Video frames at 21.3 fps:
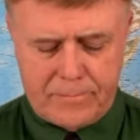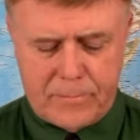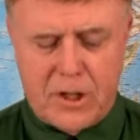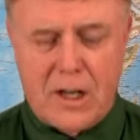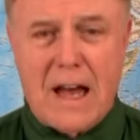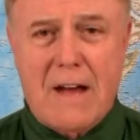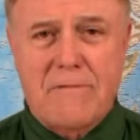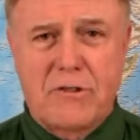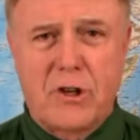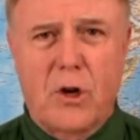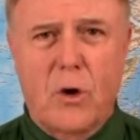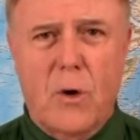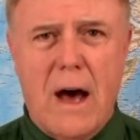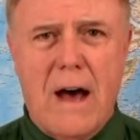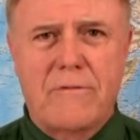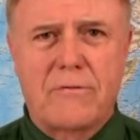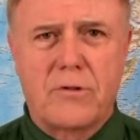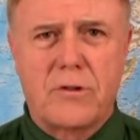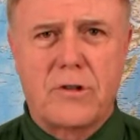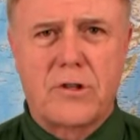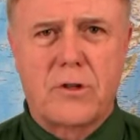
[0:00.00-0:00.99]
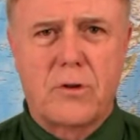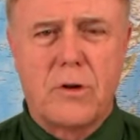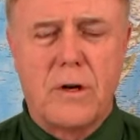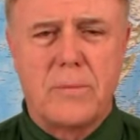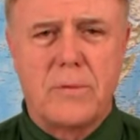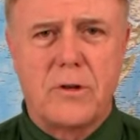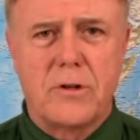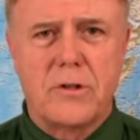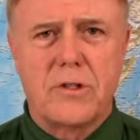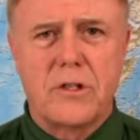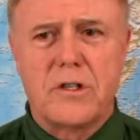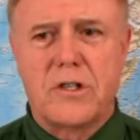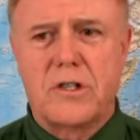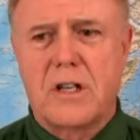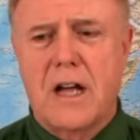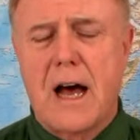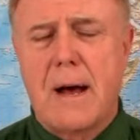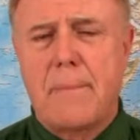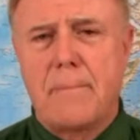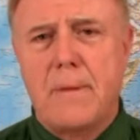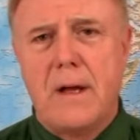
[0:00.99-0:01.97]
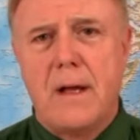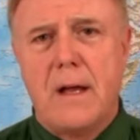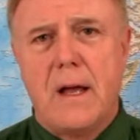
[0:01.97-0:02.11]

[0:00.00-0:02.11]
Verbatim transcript: You have to go after these criminals and stop